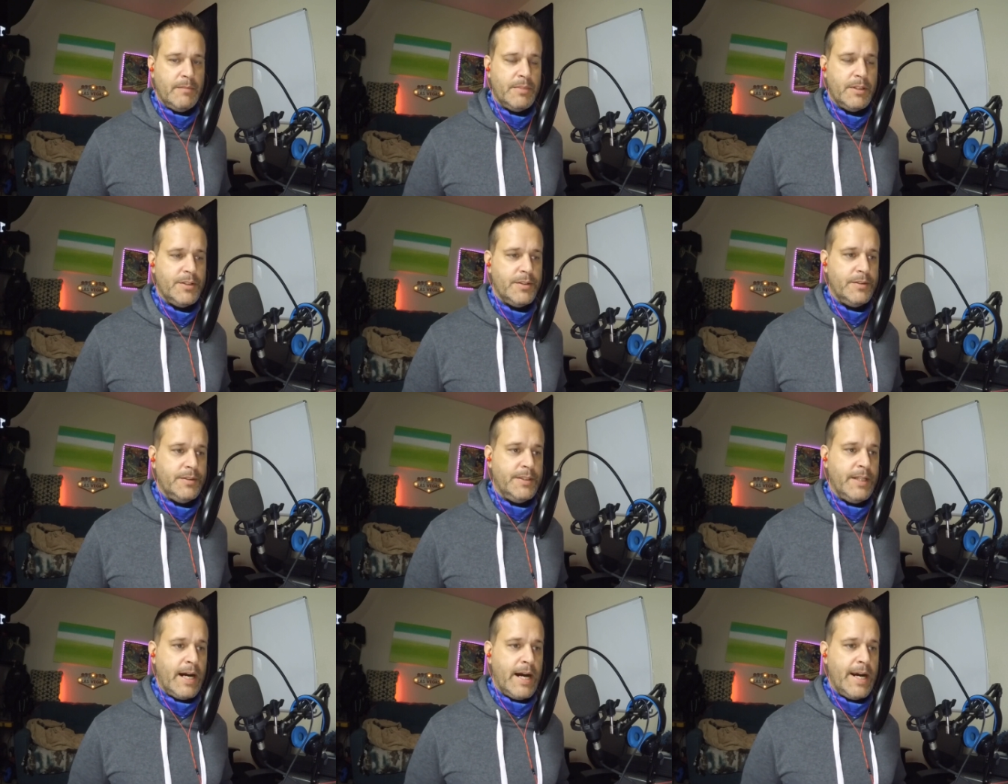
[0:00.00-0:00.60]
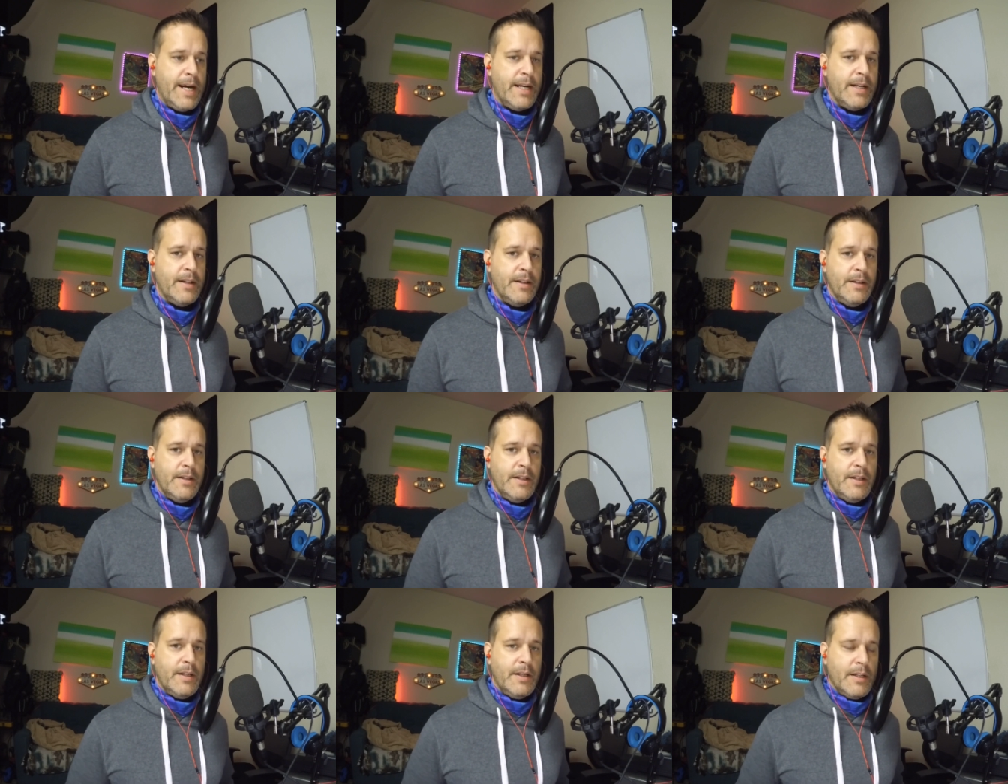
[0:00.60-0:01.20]
But your diet,
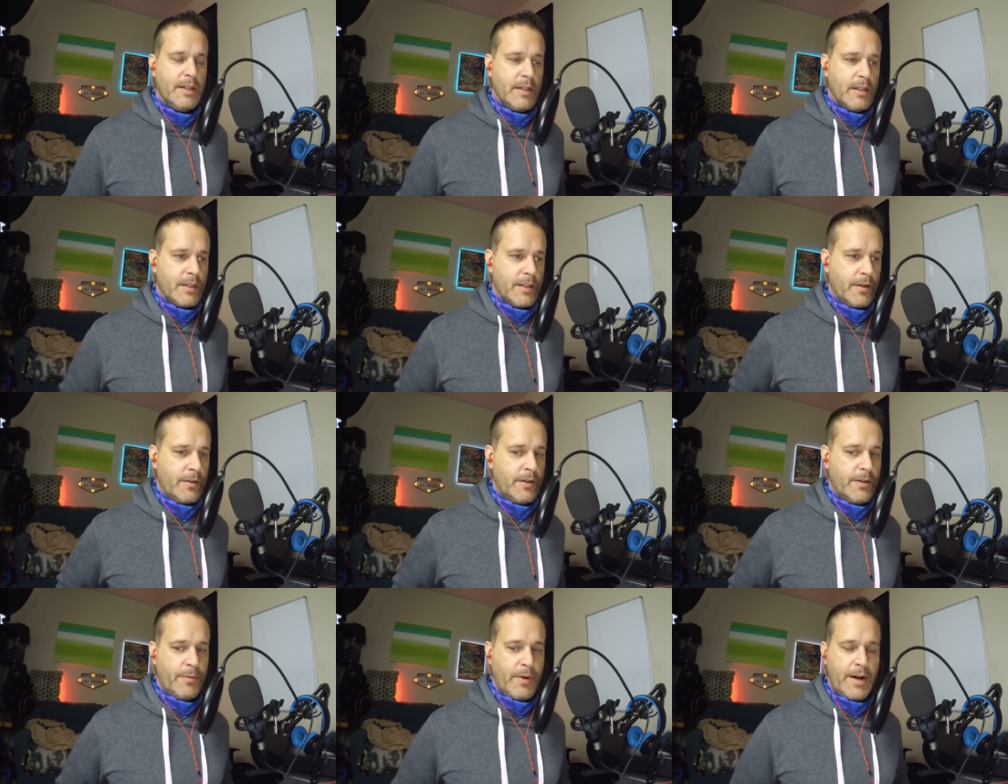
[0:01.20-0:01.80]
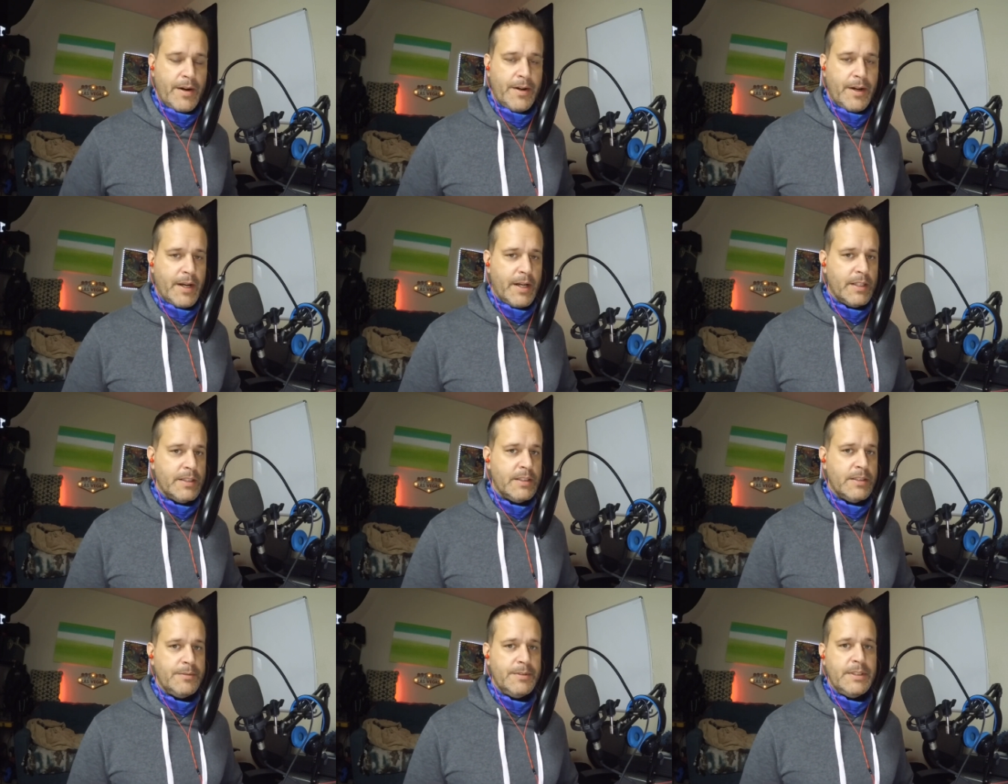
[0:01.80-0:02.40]
the only way you're going
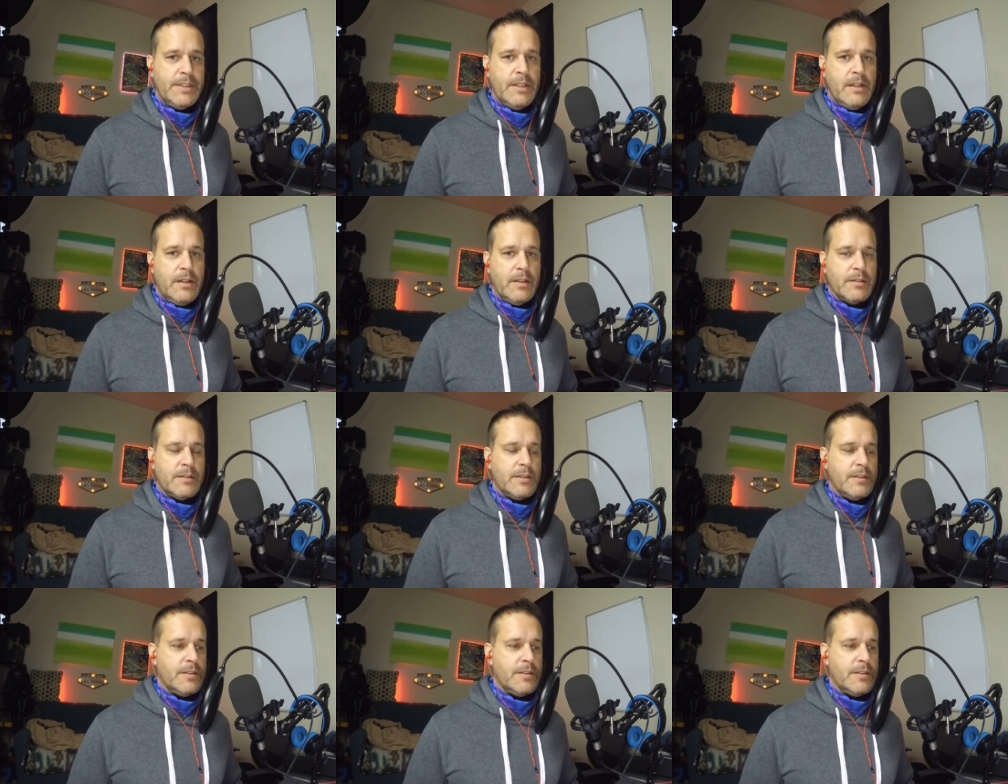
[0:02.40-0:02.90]
to see results